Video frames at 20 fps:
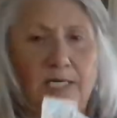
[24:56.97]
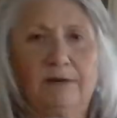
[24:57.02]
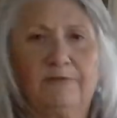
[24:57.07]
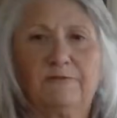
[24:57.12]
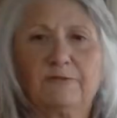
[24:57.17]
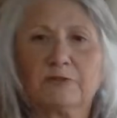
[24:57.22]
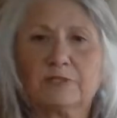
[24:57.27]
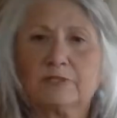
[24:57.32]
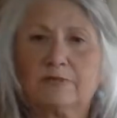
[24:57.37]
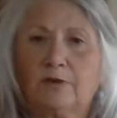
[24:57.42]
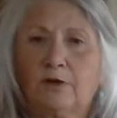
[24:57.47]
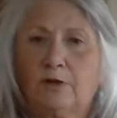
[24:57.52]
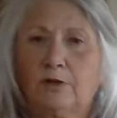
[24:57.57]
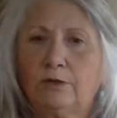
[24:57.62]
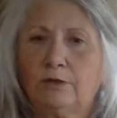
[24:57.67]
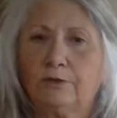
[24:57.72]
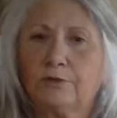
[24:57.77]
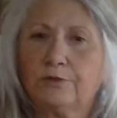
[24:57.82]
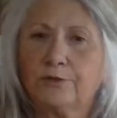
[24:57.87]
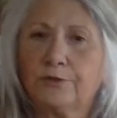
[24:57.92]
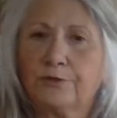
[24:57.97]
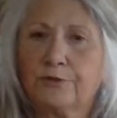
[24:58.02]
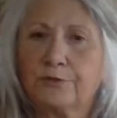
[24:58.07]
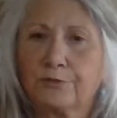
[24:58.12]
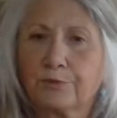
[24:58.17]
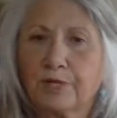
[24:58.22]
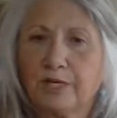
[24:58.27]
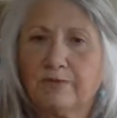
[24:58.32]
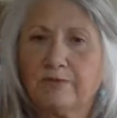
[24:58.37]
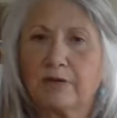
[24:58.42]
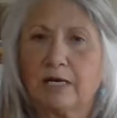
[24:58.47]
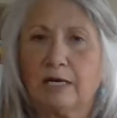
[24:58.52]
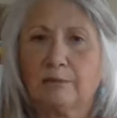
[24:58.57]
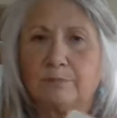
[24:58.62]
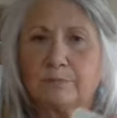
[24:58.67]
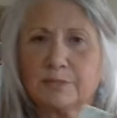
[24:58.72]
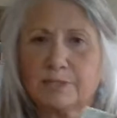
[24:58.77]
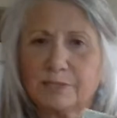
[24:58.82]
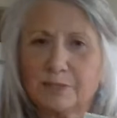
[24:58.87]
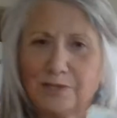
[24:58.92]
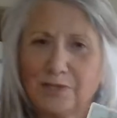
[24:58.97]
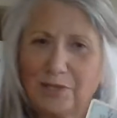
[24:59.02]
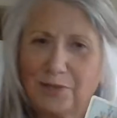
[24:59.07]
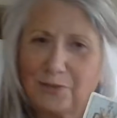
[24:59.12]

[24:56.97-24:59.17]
First of all, the 3 of Cups.